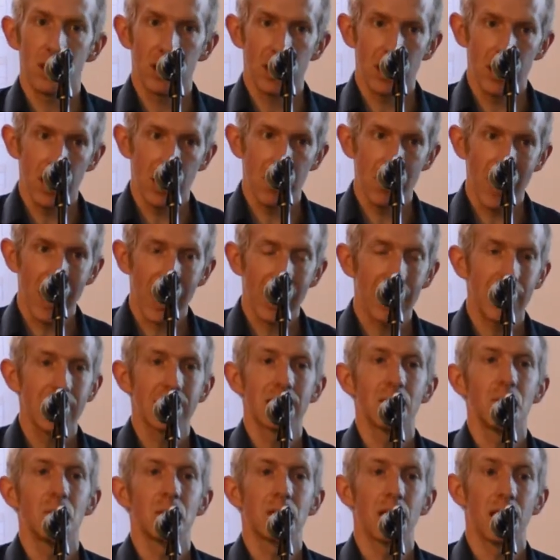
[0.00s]
The
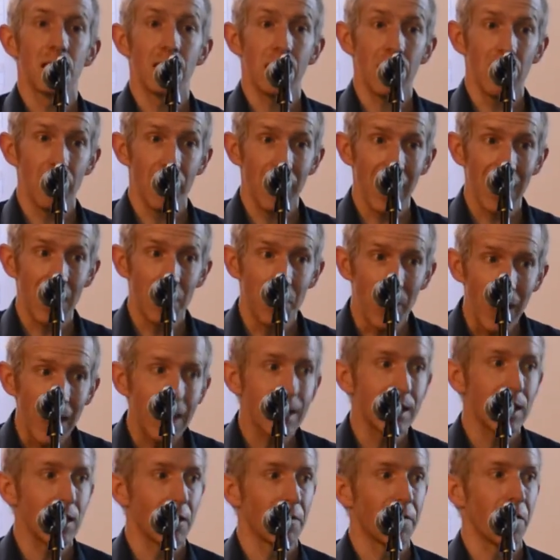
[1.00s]
mechanisms and the
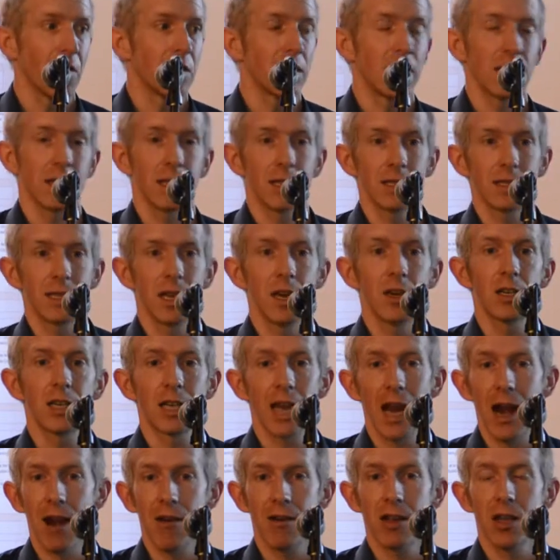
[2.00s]
availability of funding that's there to
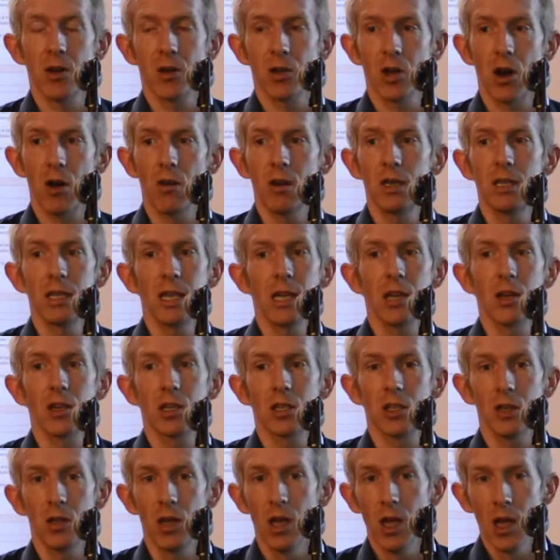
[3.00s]
carry out R&D or
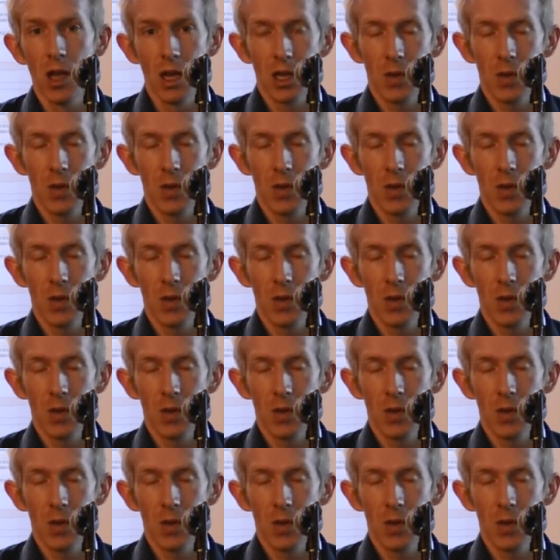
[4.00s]
to